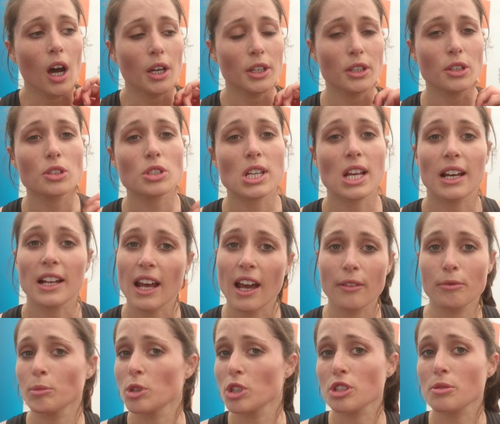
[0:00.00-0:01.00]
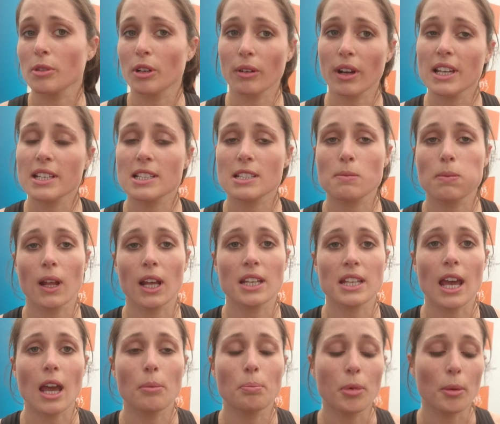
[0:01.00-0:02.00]
Usually I'd have most of my races
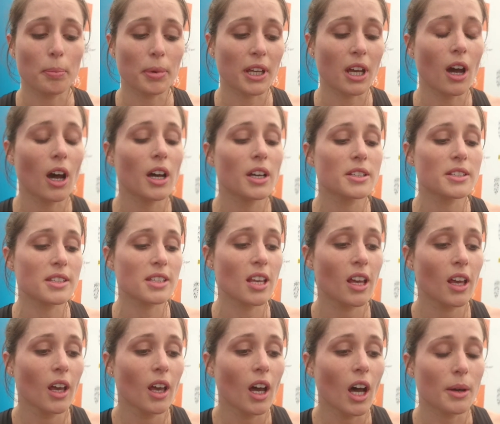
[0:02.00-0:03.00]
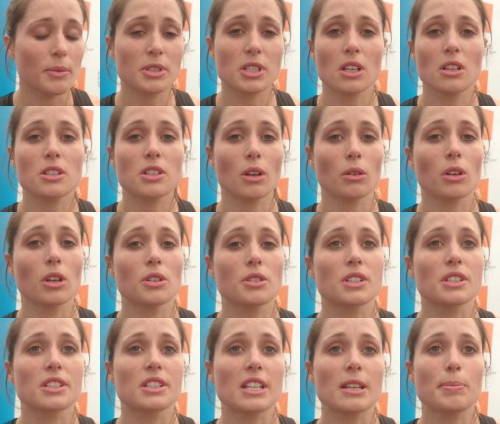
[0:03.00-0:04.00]
planned out, but because I'm still so new to
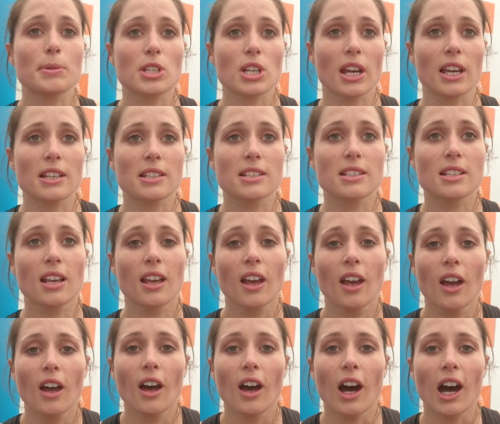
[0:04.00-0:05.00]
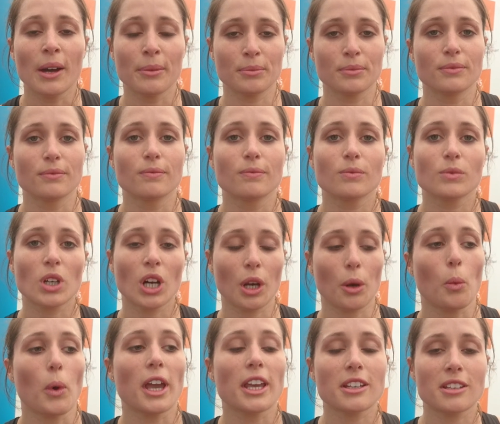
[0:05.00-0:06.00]
steeplechase, I'm
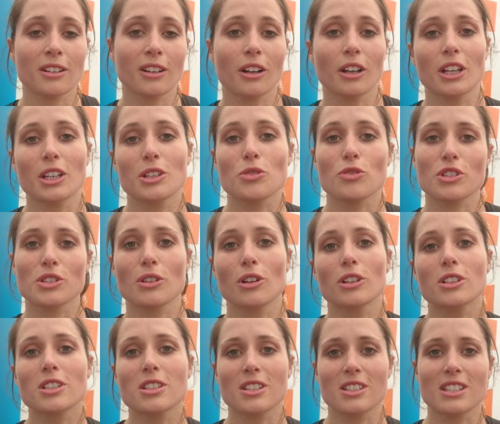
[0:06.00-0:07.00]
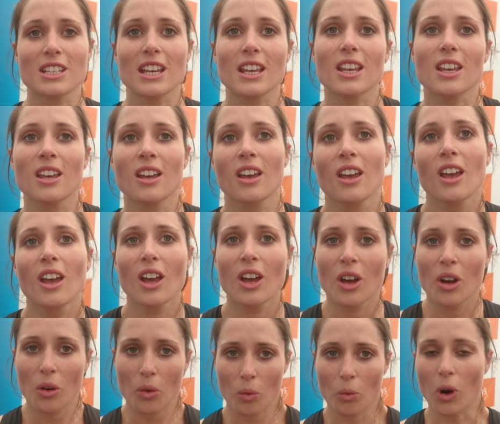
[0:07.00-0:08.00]
kind of waiting on each result to see
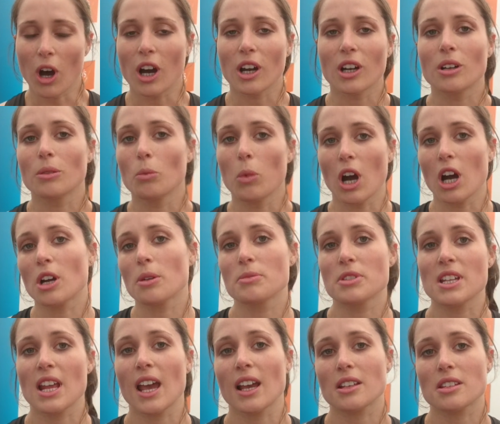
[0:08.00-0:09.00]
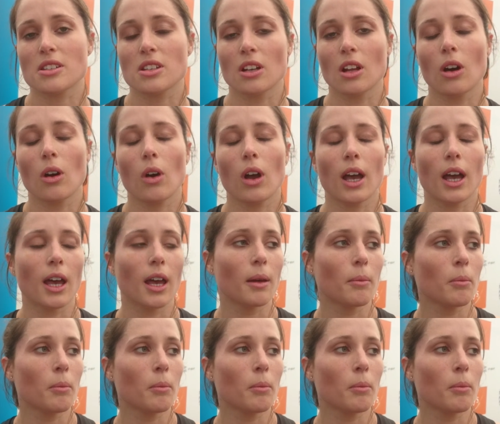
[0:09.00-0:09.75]
what comes next, you know.